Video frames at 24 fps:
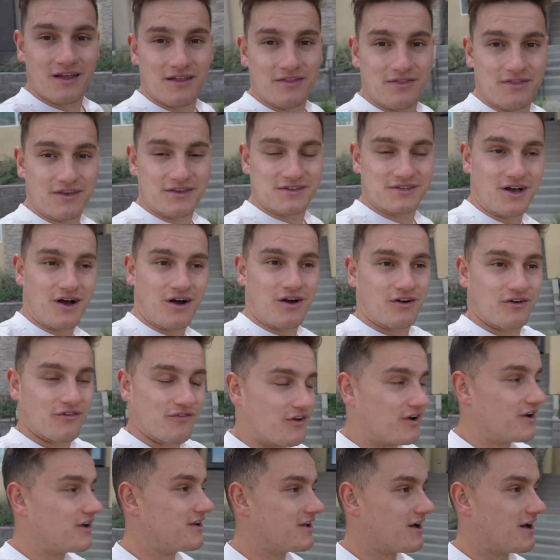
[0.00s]
These are
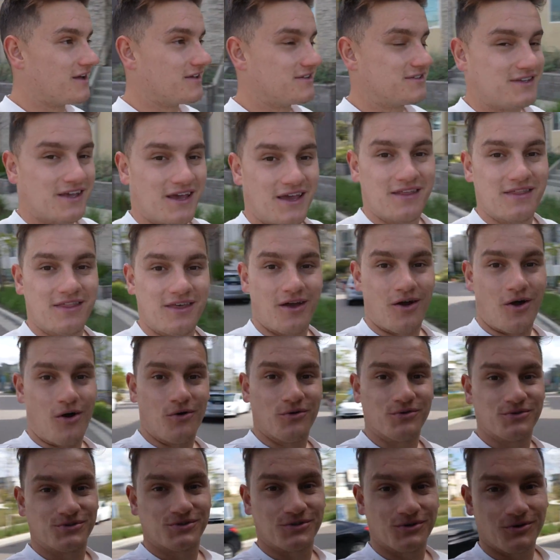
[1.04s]
very nice, and they're
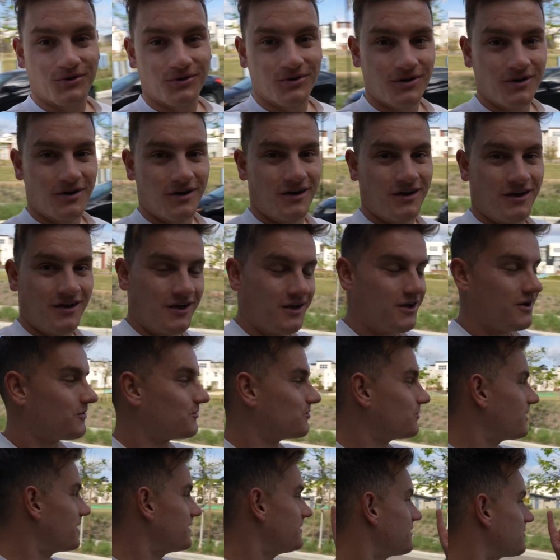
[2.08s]
also
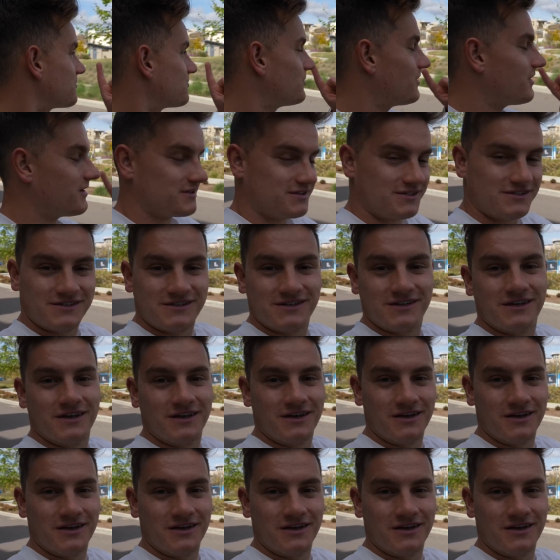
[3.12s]
right across